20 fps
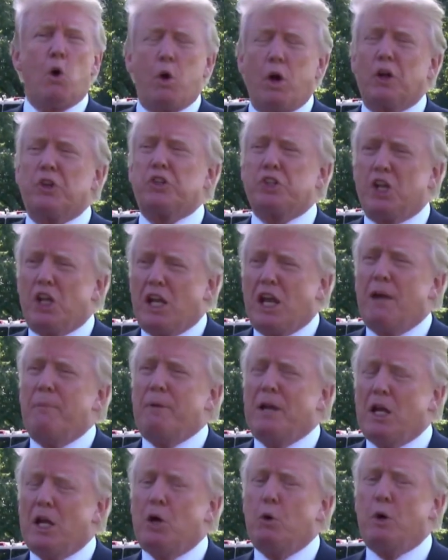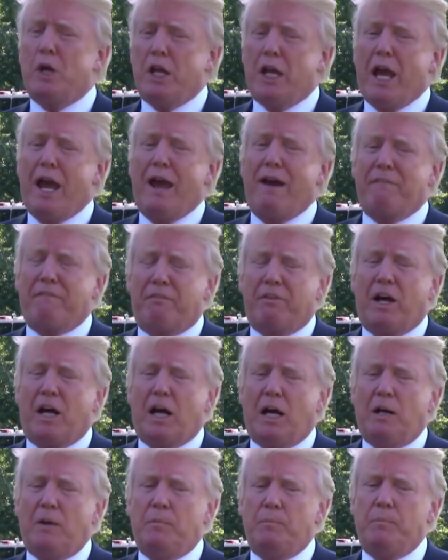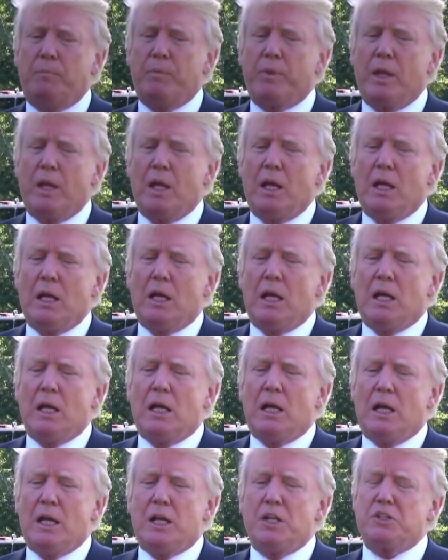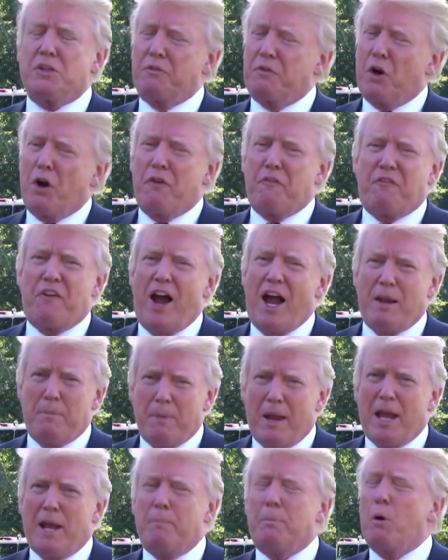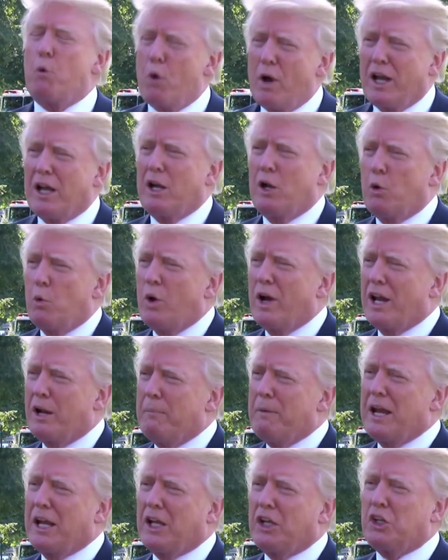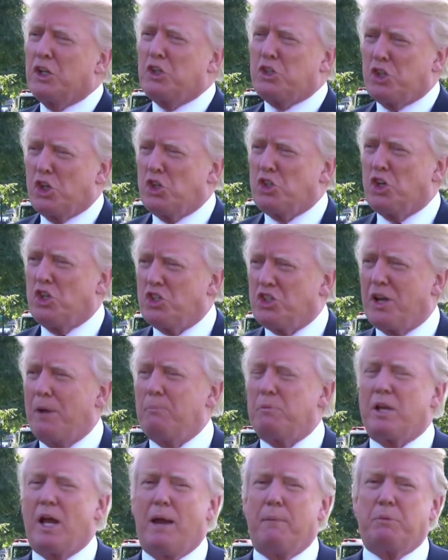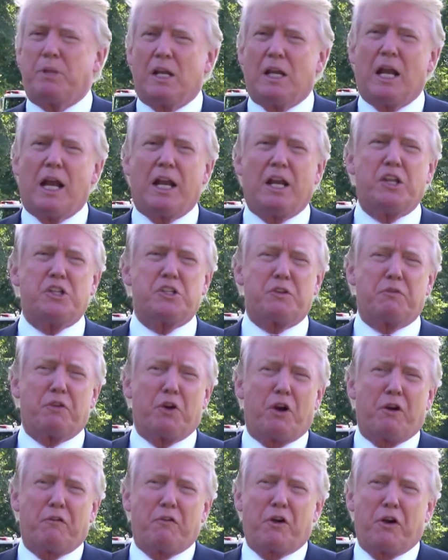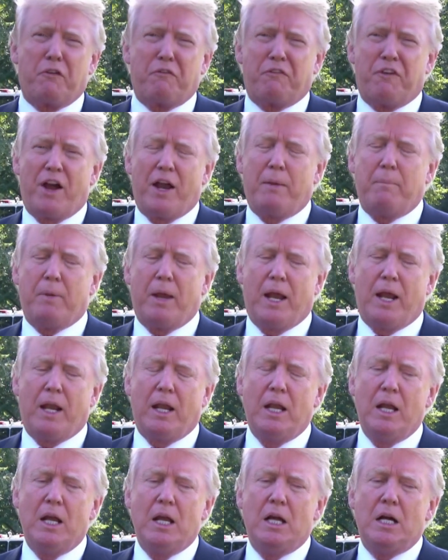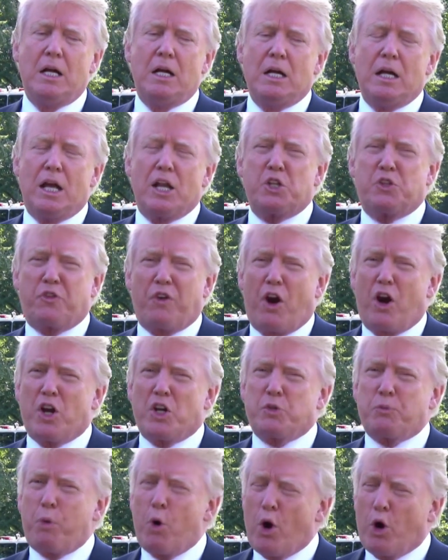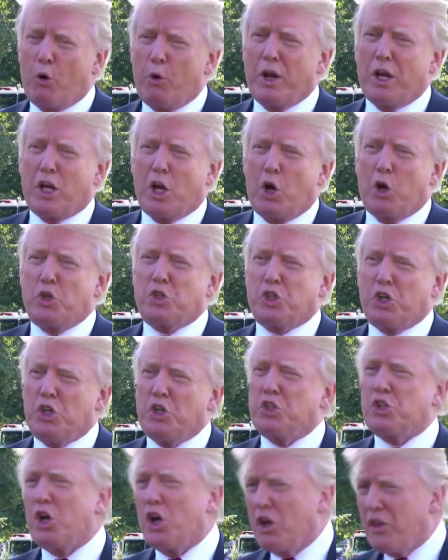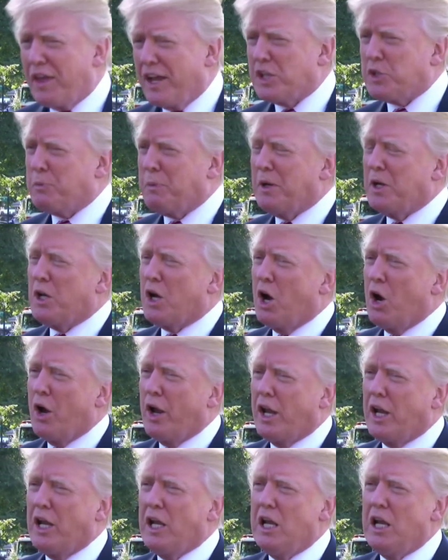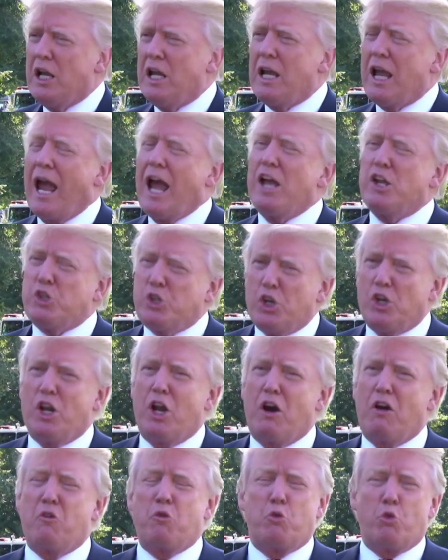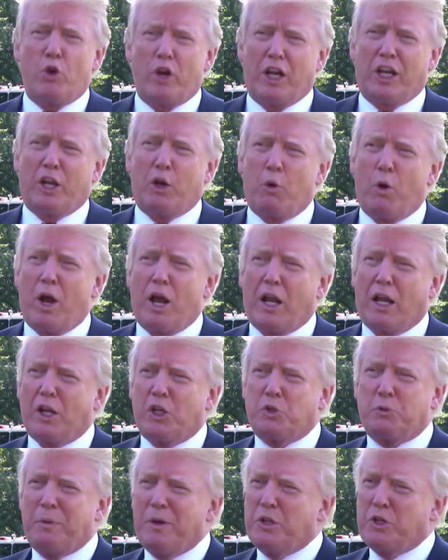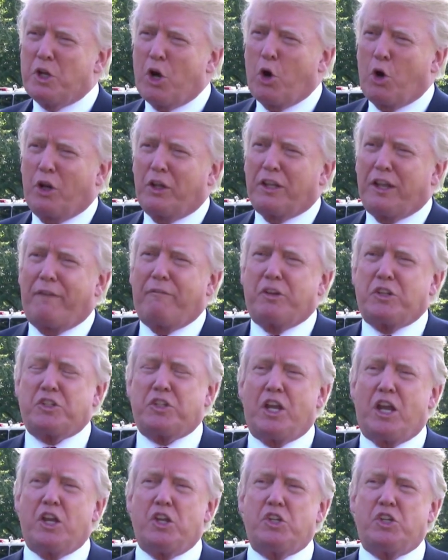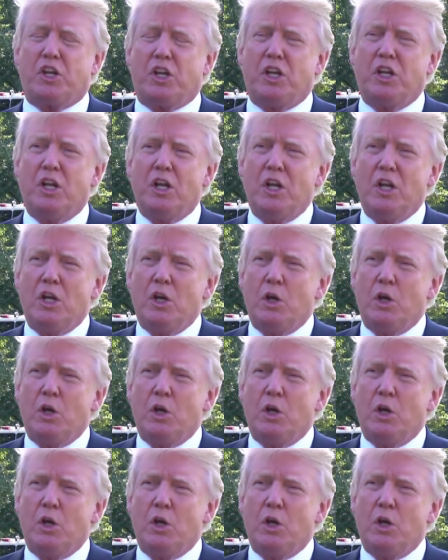Uh, see. I mean, we have. Uh, he's a very fine man, but we're gonna we're gonna make a decision sometime tonight. He's a very very fine man. As far as Puerto Rico is concerned, that's been going, as you know, really well. It's been total devastation.